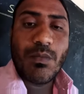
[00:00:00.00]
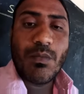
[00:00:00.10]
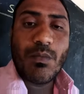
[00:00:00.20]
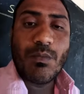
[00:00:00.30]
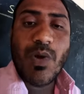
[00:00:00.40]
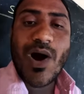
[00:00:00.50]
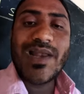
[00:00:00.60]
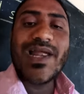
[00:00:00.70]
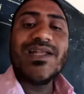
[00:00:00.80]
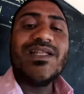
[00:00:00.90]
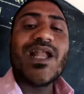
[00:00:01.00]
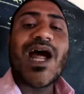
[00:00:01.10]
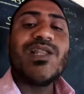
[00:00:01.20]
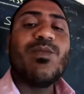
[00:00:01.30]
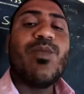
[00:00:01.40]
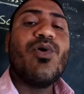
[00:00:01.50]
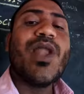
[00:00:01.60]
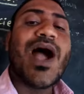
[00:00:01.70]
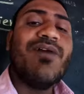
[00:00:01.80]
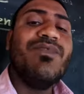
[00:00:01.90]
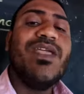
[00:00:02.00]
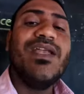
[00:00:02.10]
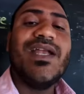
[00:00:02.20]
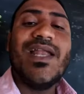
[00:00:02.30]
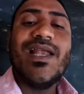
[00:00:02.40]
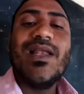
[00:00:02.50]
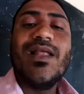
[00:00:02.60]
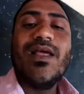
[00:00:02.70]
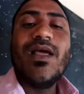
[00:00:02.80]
ball at the north pole of the needle